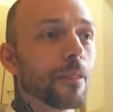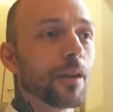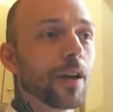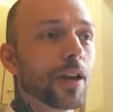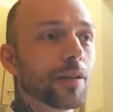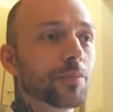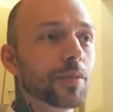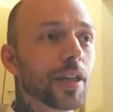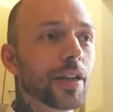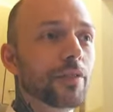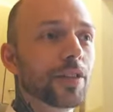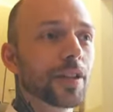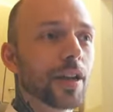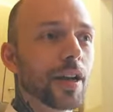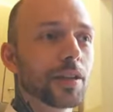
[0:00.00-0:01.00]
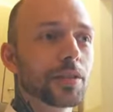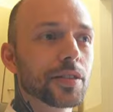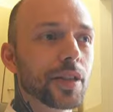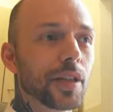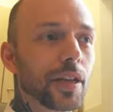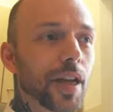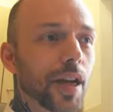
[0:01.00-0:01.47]
I can't believe it. I
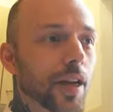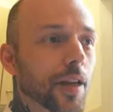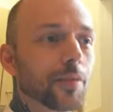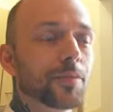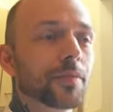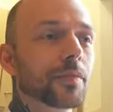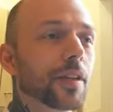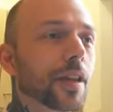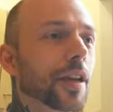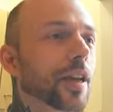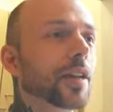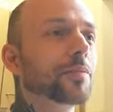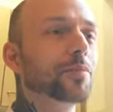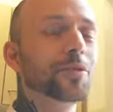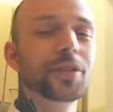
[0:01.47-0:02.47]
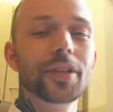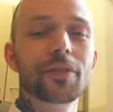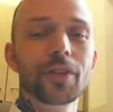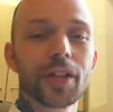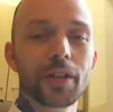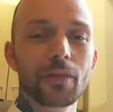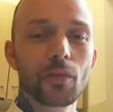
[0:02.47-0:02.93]
cannot put
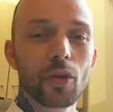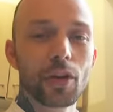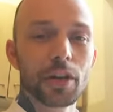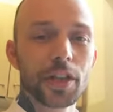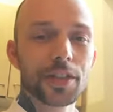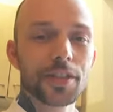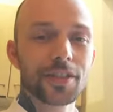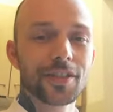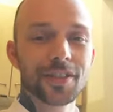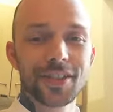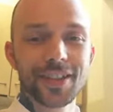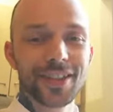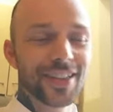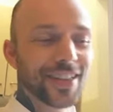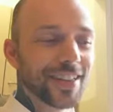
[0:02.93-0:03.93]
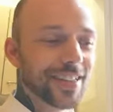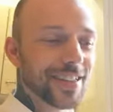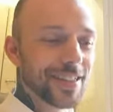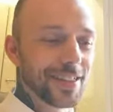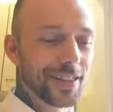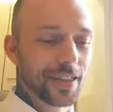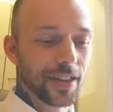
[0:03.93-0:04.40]
even in words.
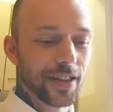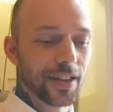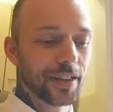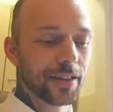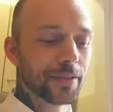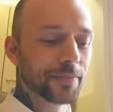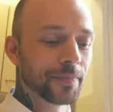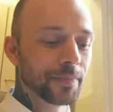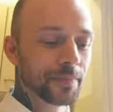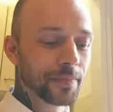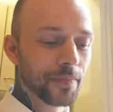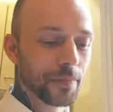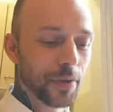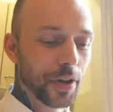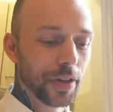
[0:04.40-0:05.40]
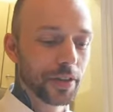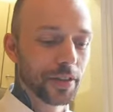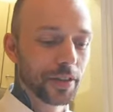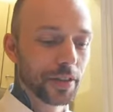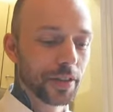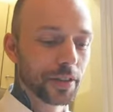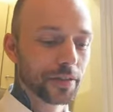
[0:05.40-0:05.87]
I'd
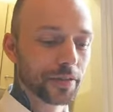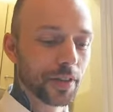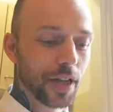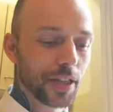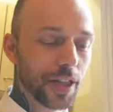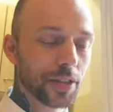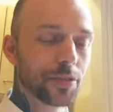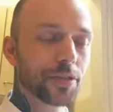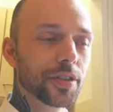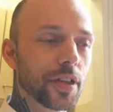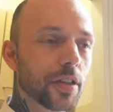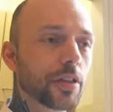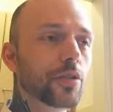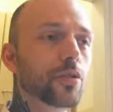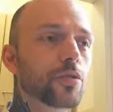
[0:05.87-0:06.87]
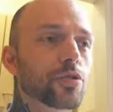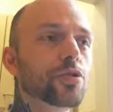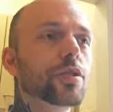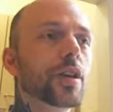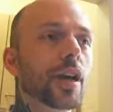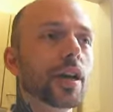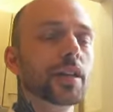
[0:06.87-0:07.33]
like to say a
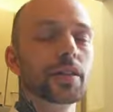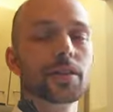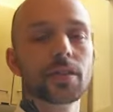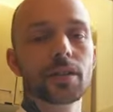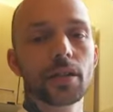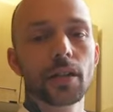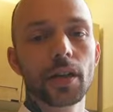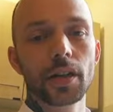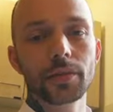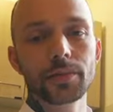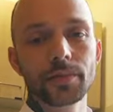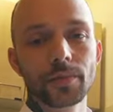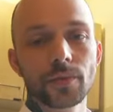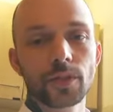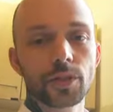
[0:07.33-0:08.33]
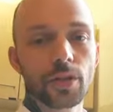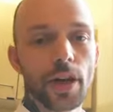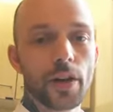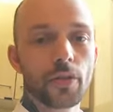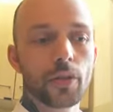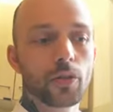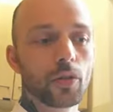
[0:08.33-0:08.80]
huge thanks to
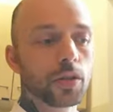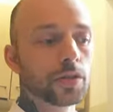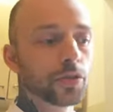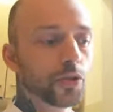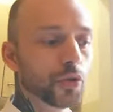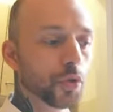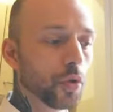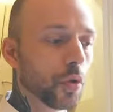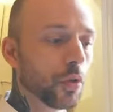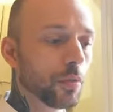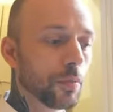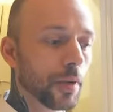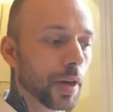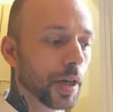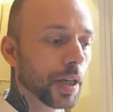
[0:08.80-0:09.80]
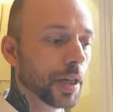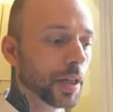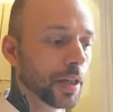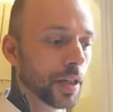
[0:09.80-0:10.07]
everyone, to all of my